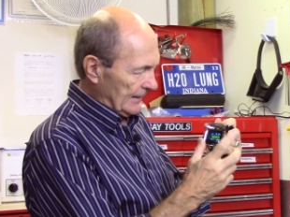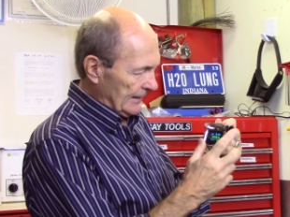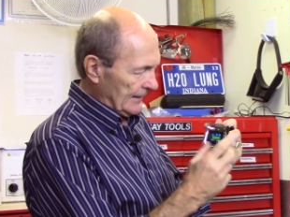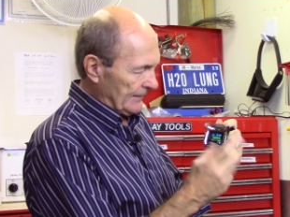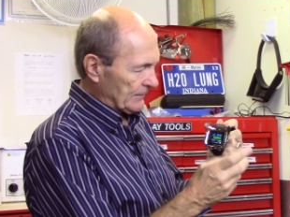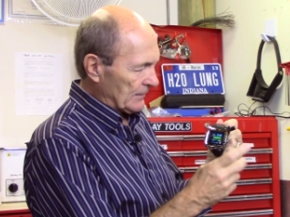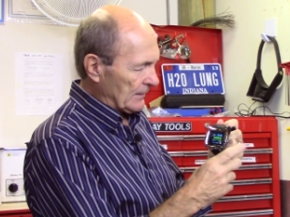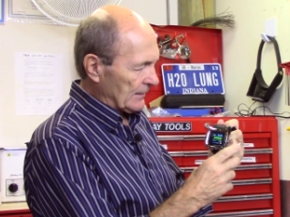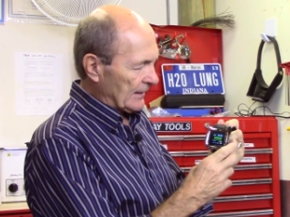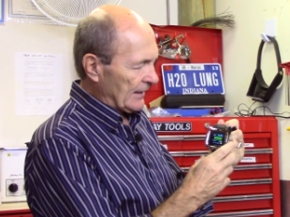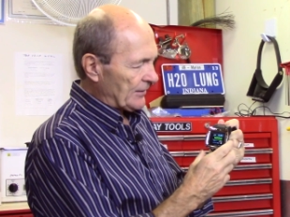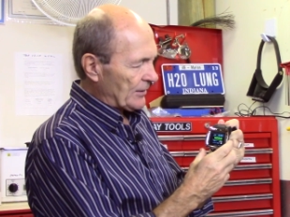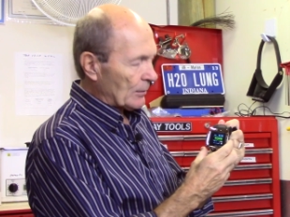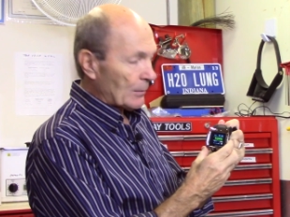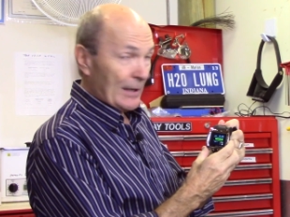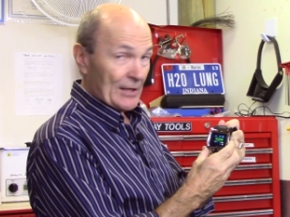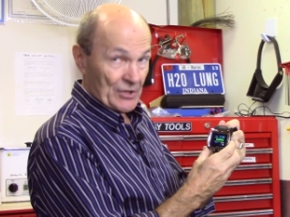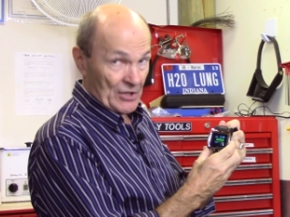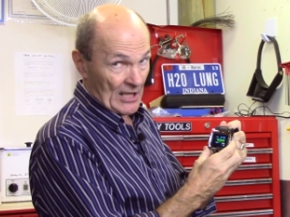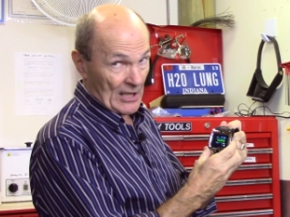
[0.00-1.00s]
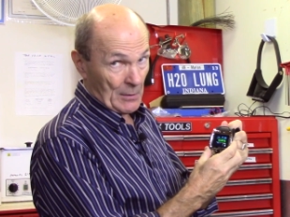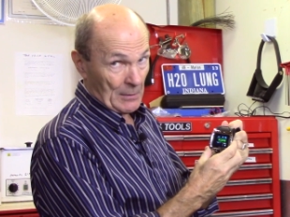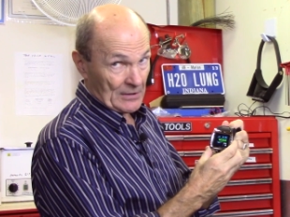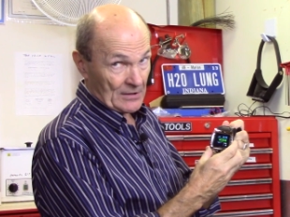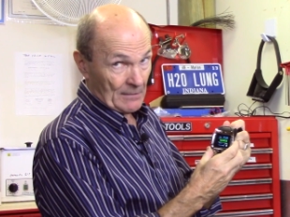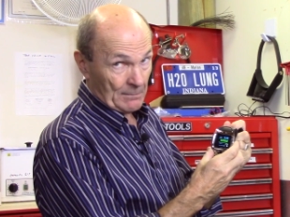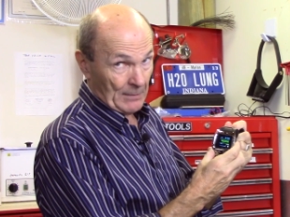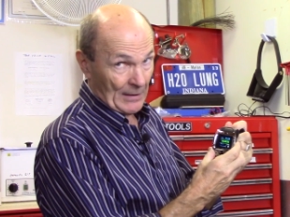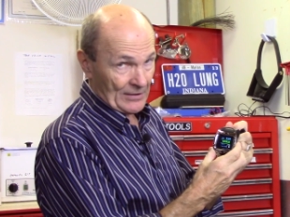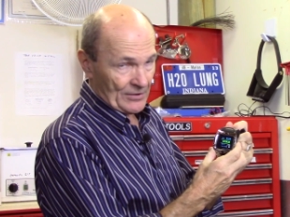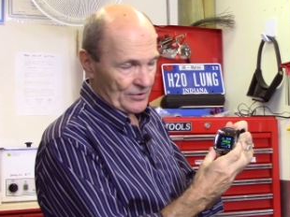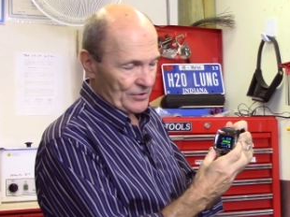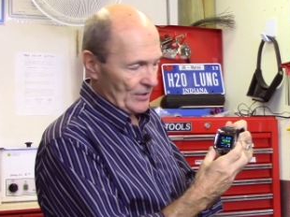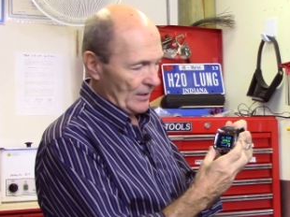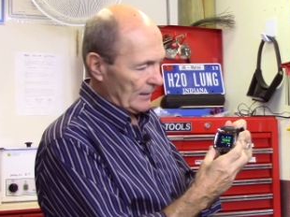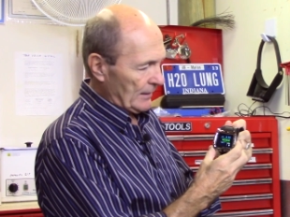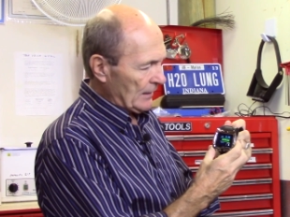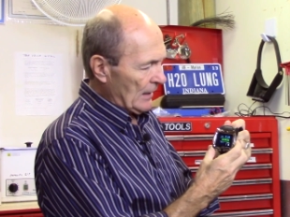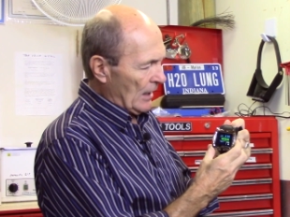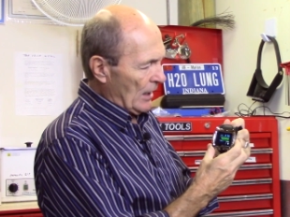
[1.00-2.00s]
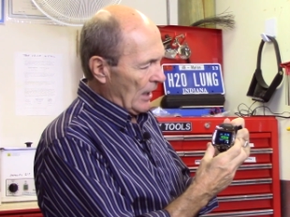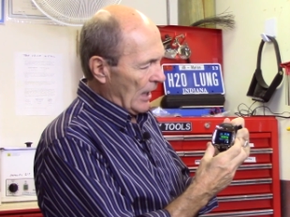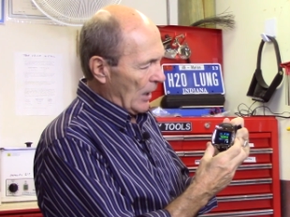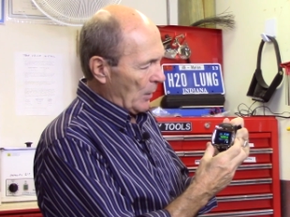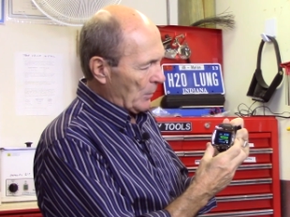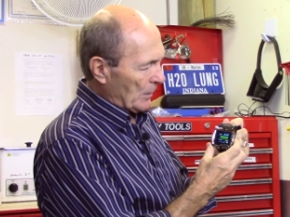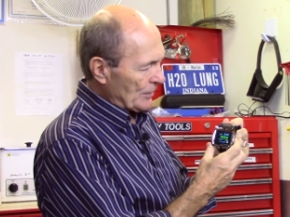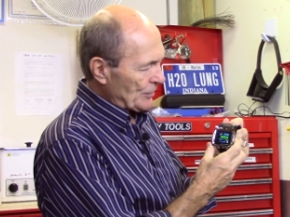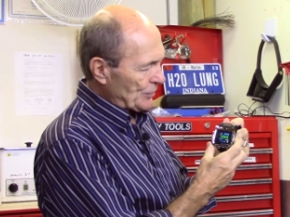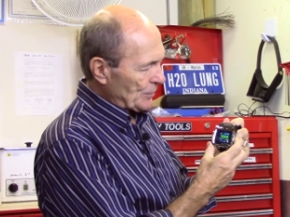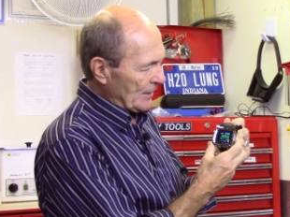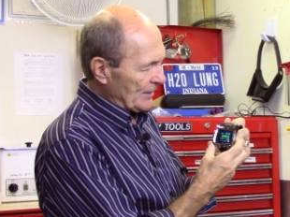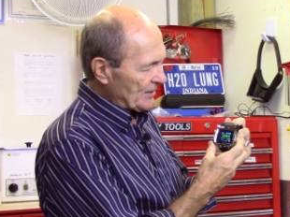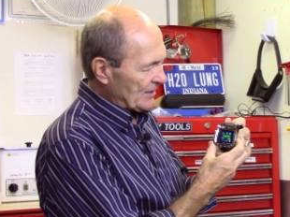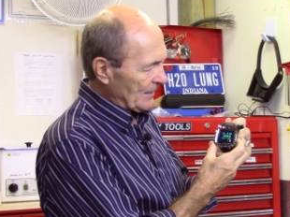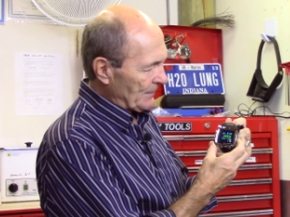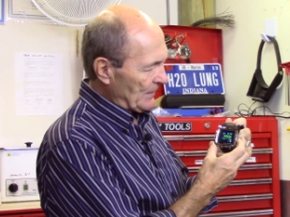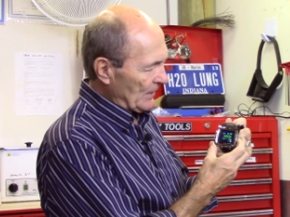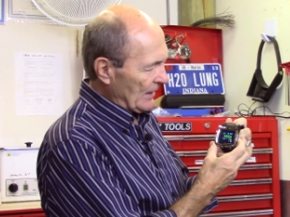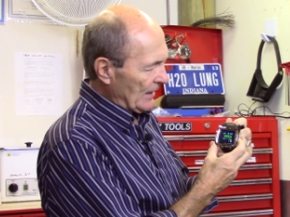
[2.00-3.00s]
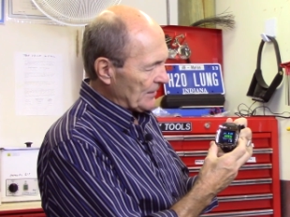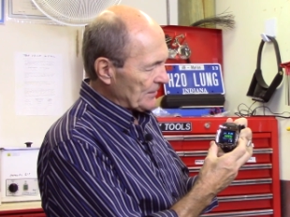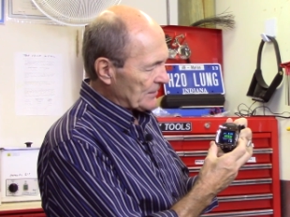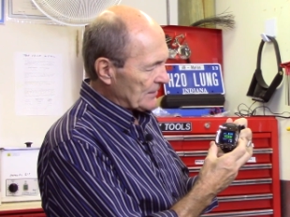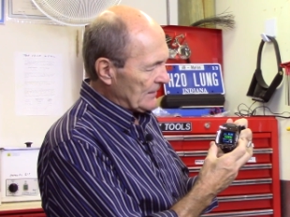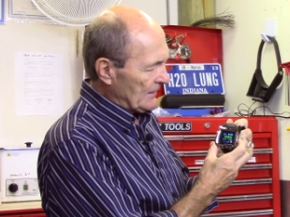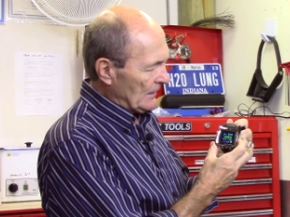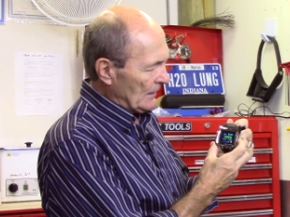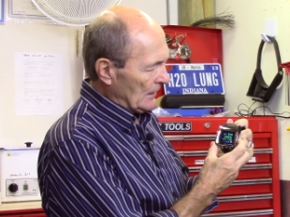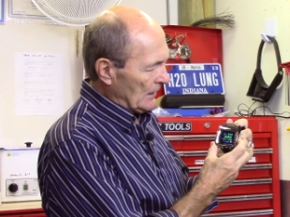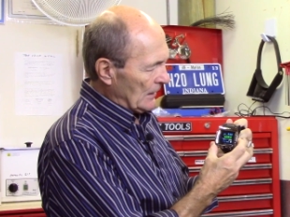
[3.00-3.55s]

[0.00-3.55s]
I have to get the right sequence of buttons on it, I want to show you something else.